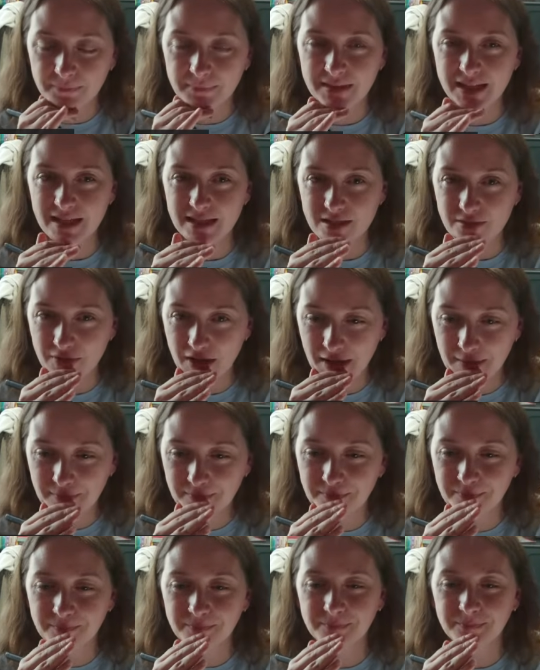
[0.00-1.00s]
That's a vibe.
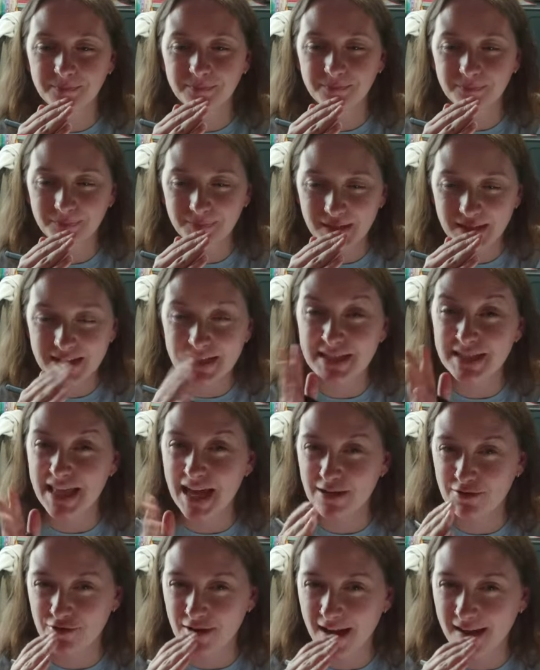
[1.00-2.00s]
Does
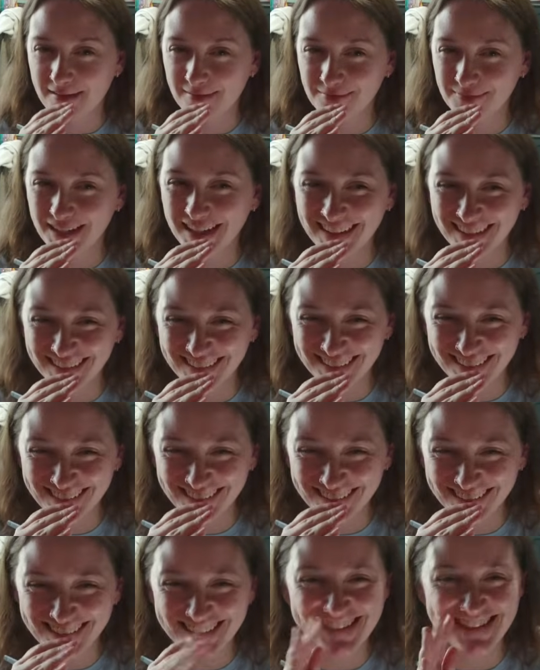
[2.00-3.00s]
that track?
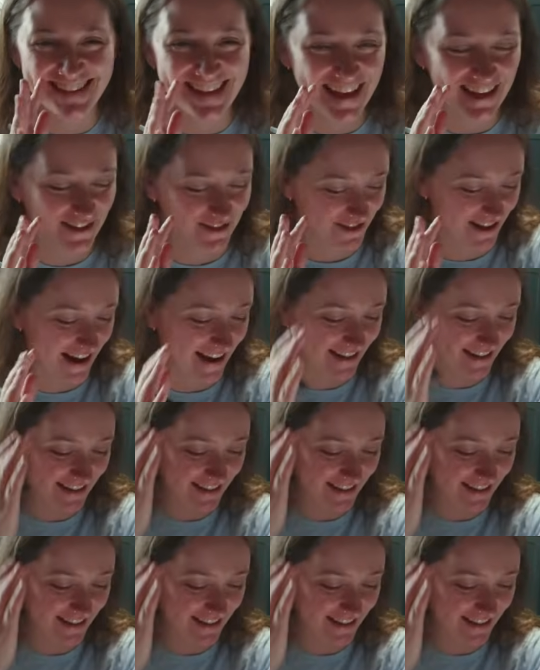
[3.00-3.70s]
Does that track?